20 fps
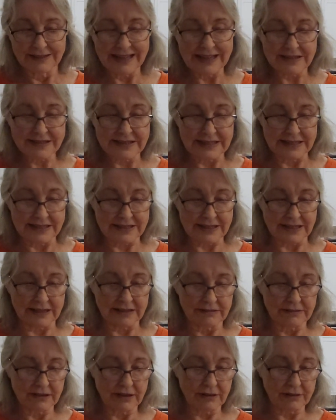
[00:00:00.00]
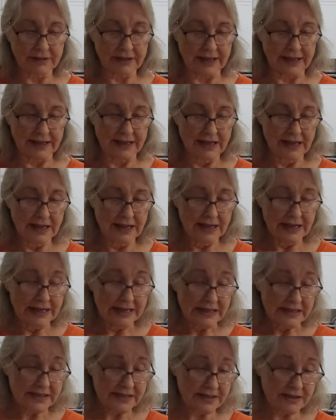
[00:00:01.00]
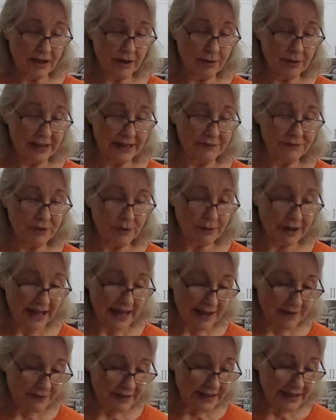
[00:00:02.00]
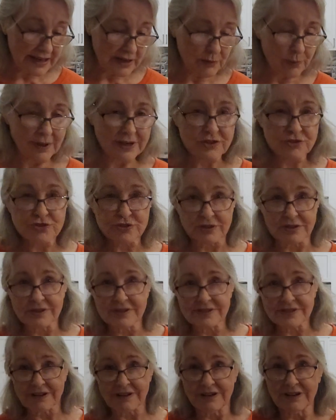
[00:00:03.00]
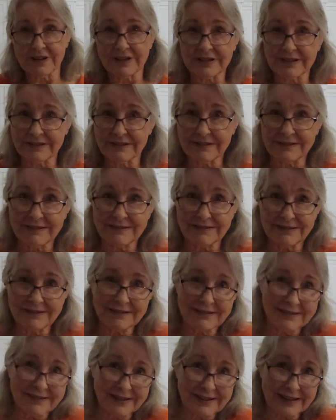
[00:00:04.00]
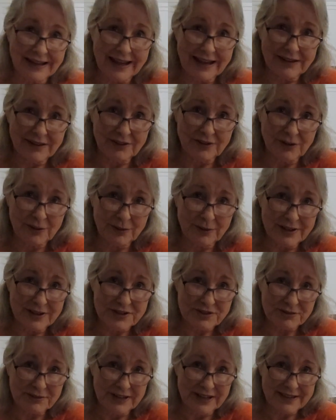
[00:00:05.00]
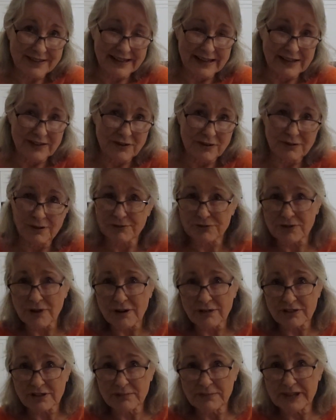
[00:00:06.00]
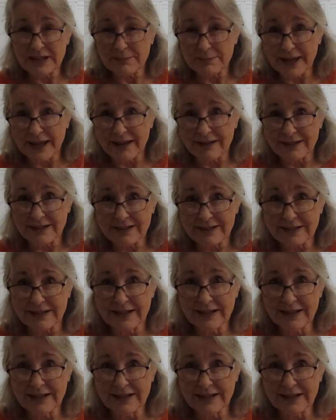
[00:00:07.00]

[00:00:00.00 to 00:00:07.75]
That's easy. Okay. So if you have any questions on the categories or anything, talk to me about it.